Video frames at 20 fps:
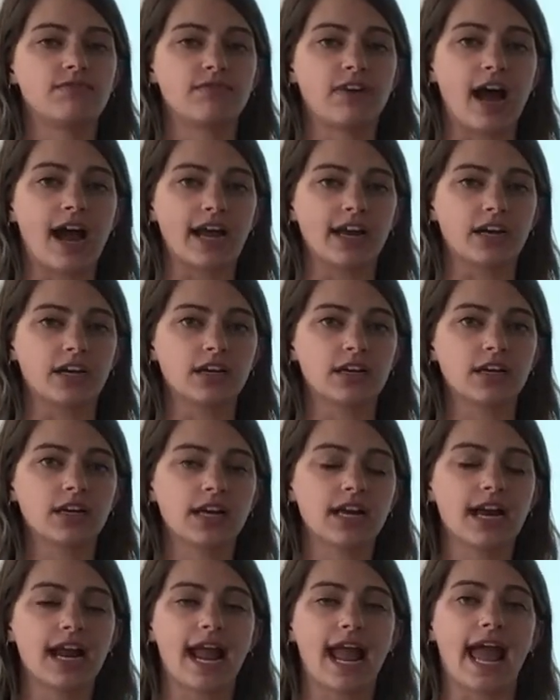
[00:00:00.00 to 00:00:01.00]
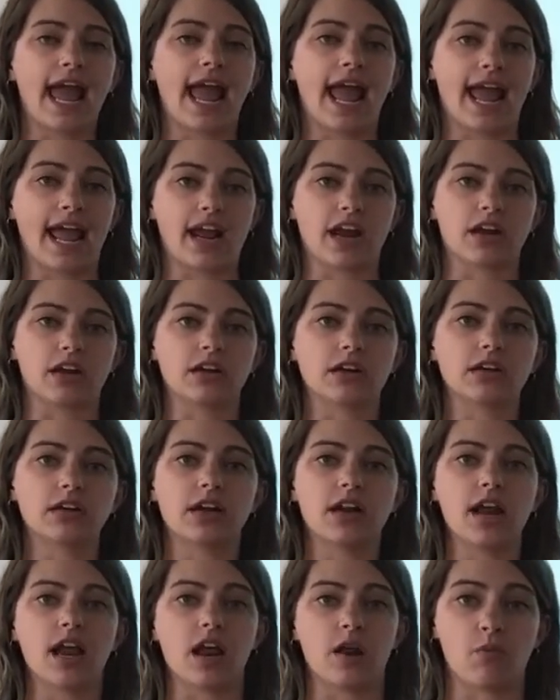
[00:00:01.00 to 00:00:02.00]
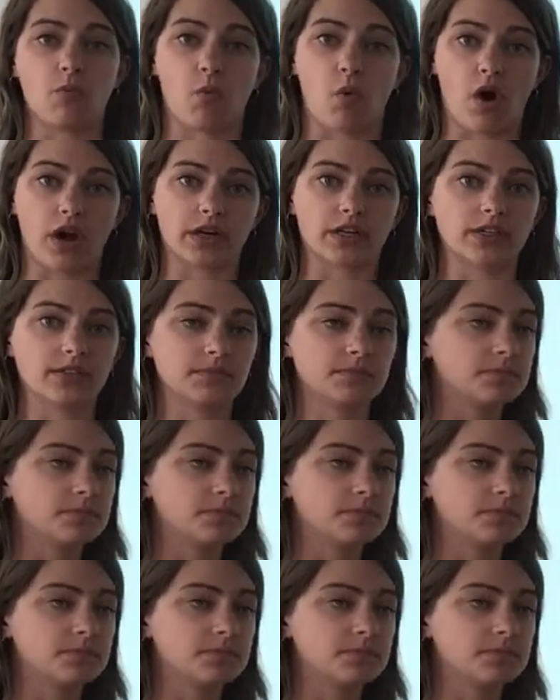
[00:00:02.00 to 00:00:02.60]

fire, air, and water.